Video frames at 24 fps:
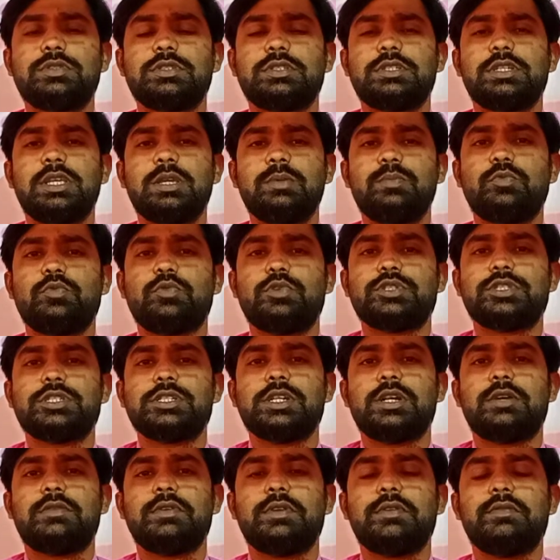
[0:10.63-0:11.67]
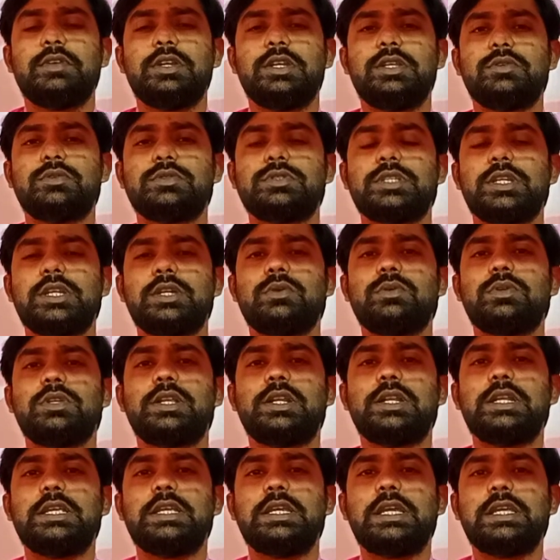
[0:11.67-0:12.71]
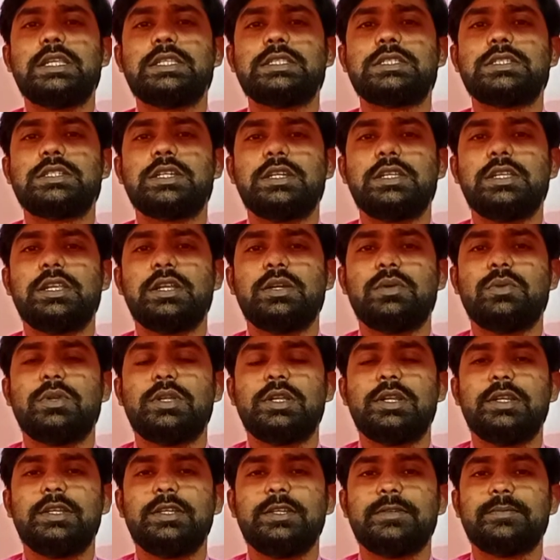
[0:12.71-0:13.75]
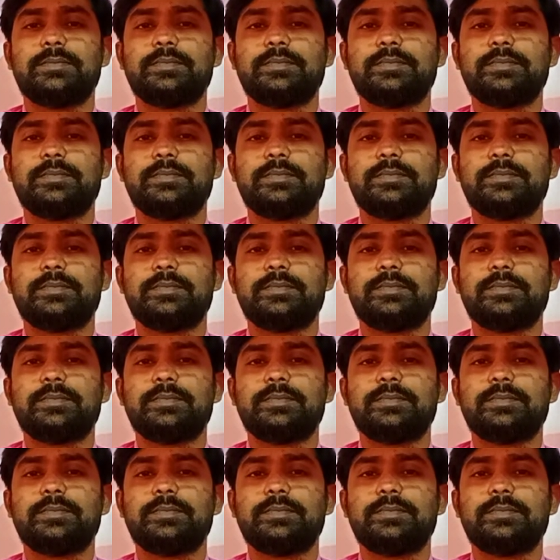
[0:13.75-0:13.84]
Keep watching our videos regularly and study regularly.